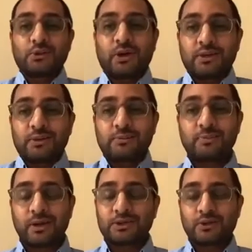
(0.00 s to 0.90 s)
I
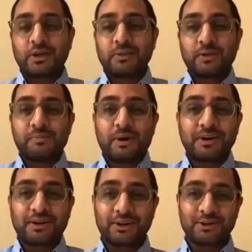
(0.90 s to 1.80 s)
tried to be a monk.
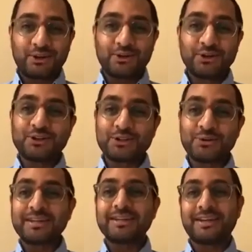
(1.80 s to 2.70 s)
I couldn't do
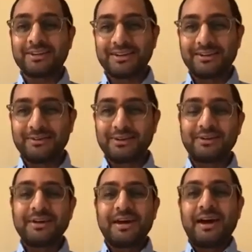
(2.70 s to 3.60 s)
it, but
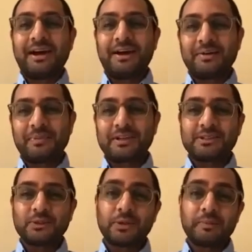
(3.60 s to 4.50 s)
I
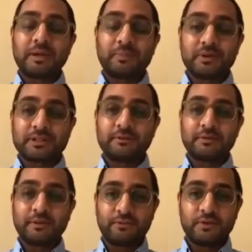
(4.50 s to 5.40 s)
still want to make a positive
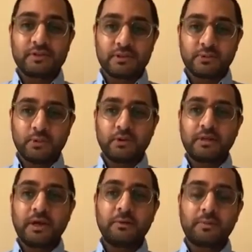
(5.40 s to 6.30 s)
difference in the world and
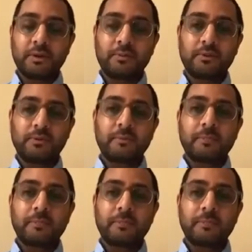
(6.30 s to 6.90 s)
help people.